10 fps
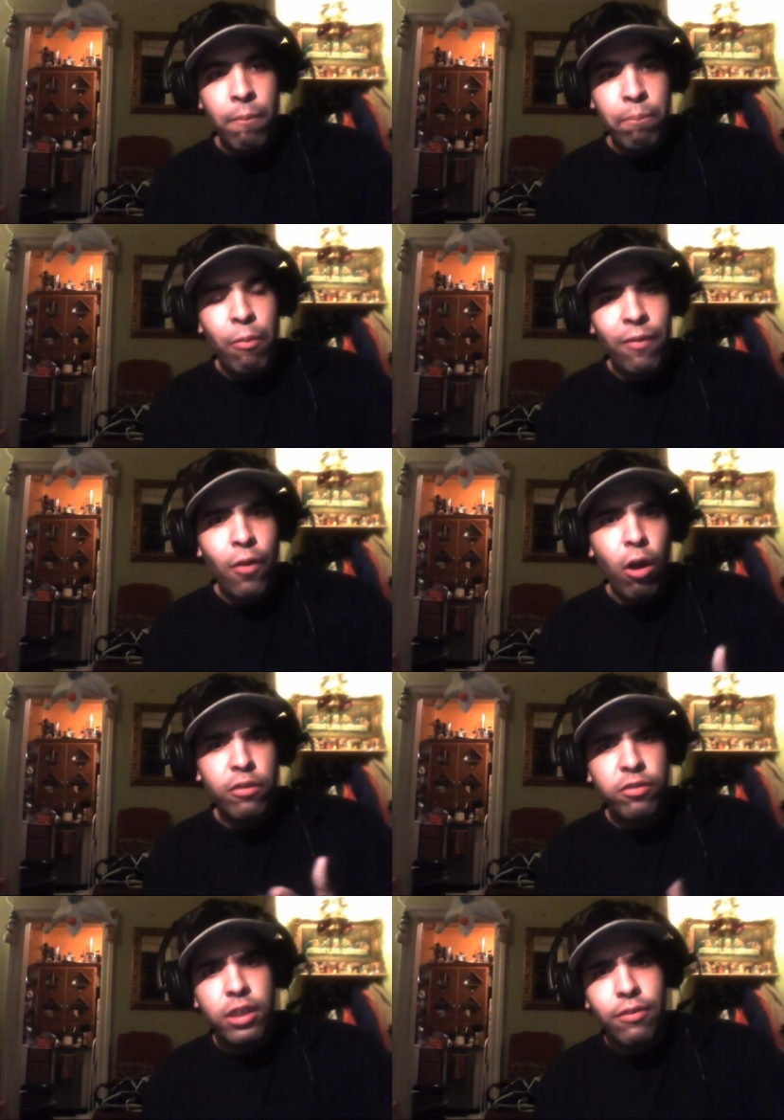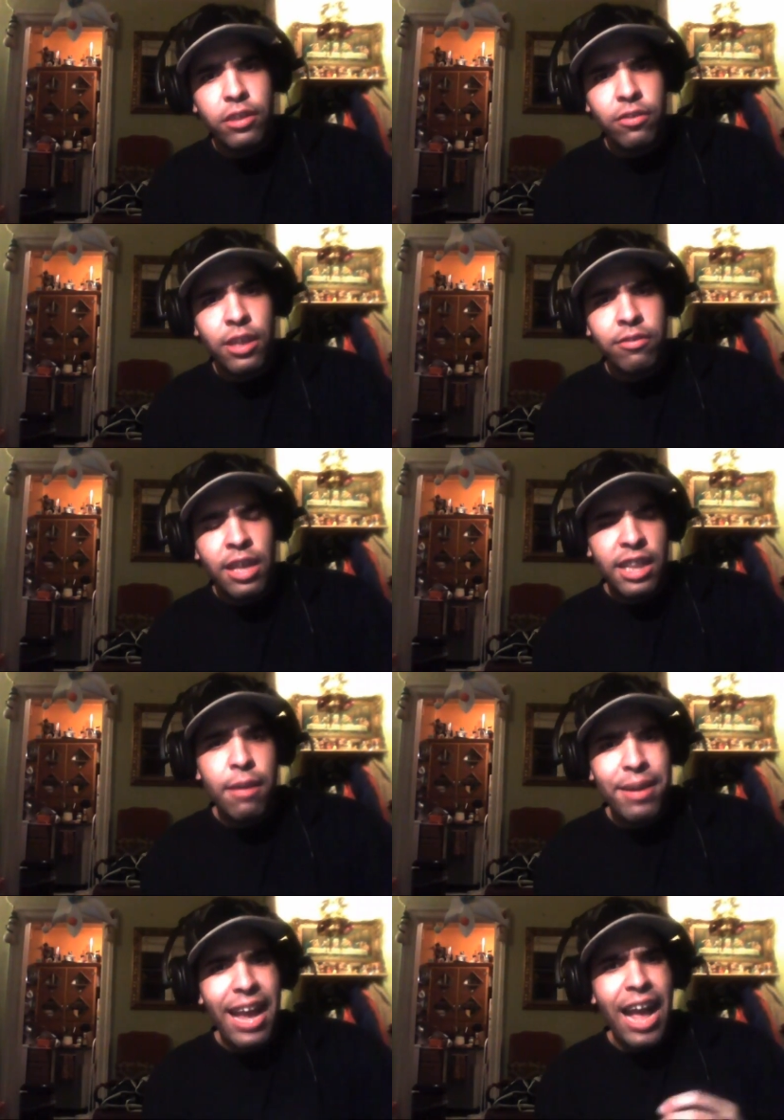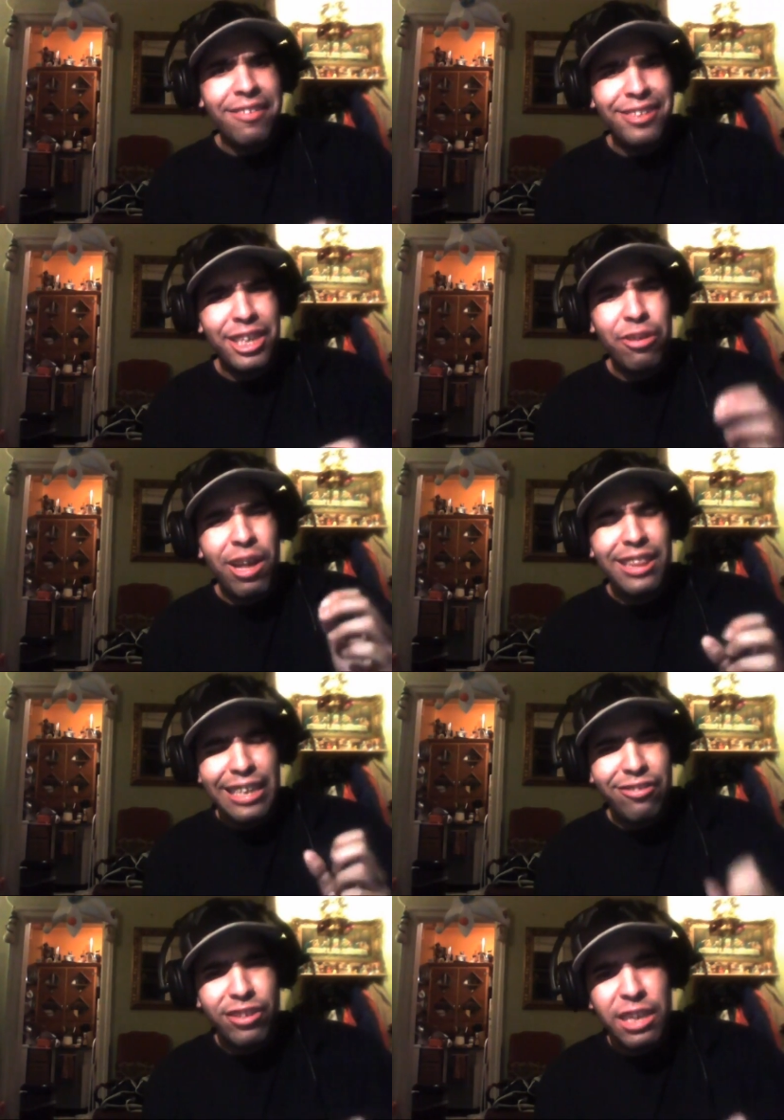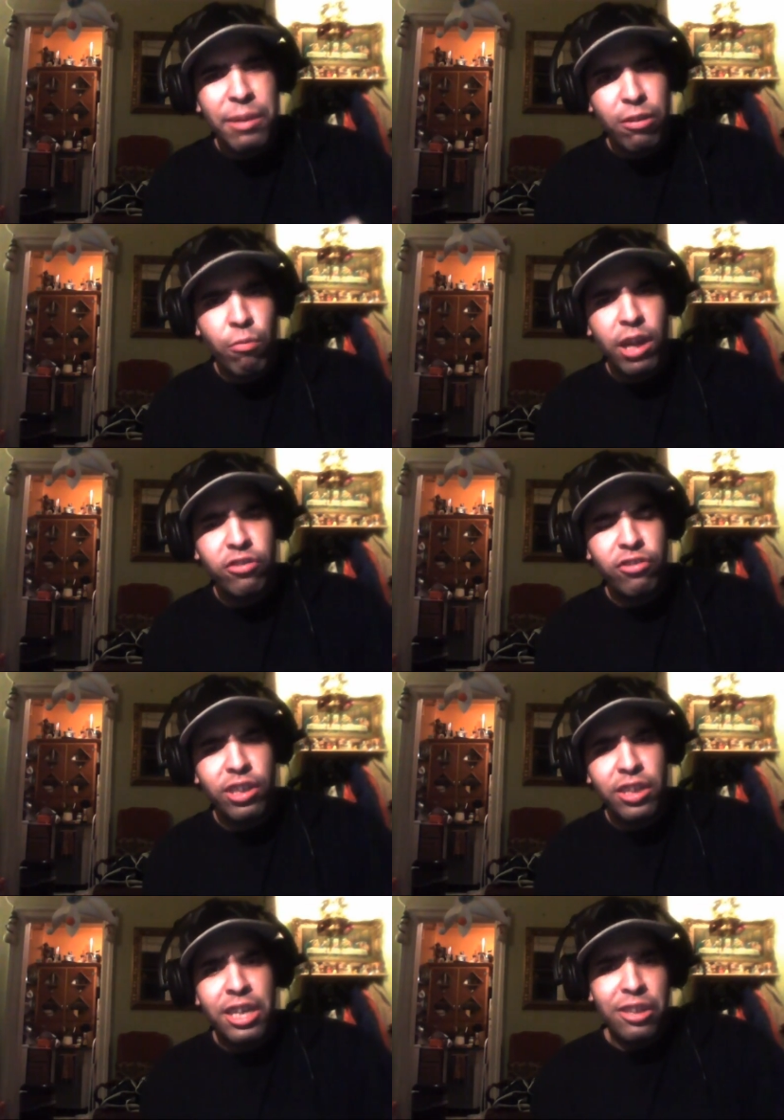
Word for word: But with all seriousness, let me ask you a legitimate question.